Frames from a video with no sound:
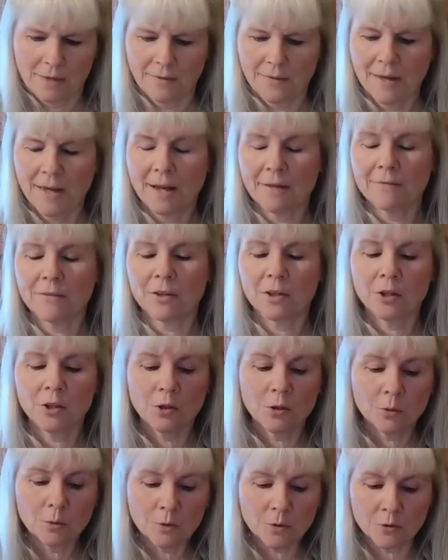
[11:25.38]
They have the
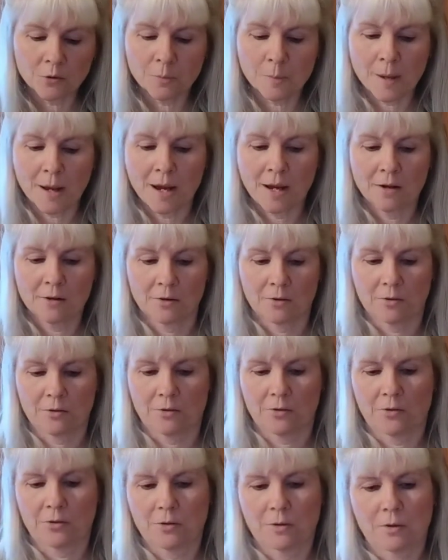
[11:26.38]
cutest
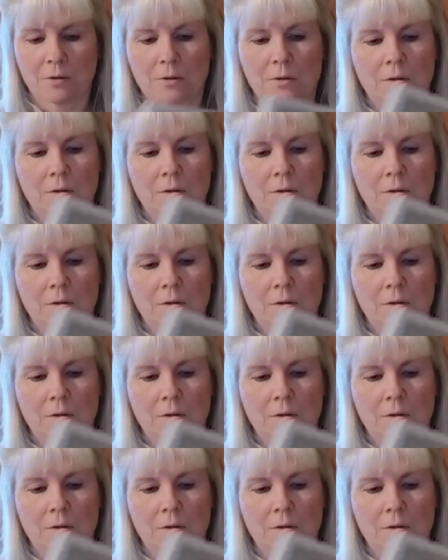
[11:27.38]
patterns.